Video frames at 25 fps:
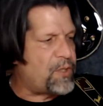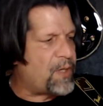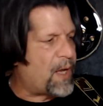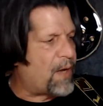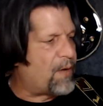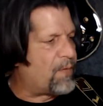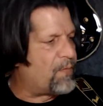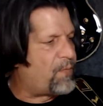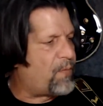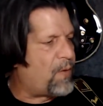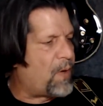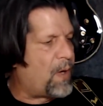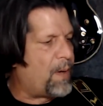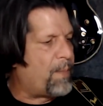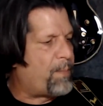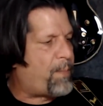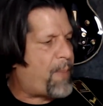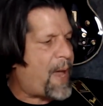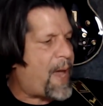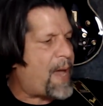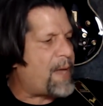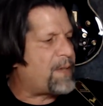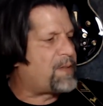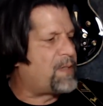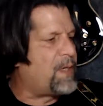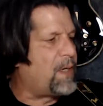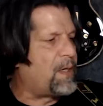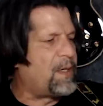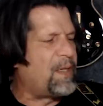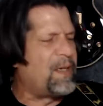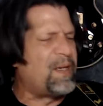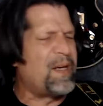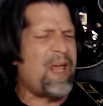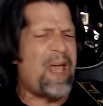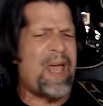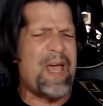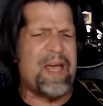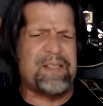Now Pat did
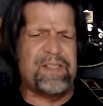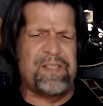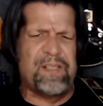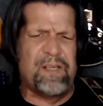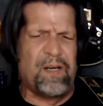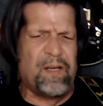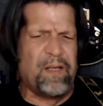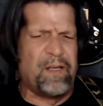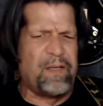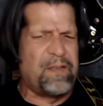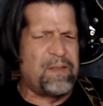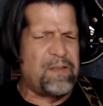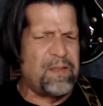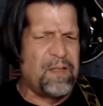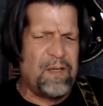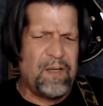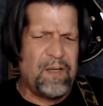an excellent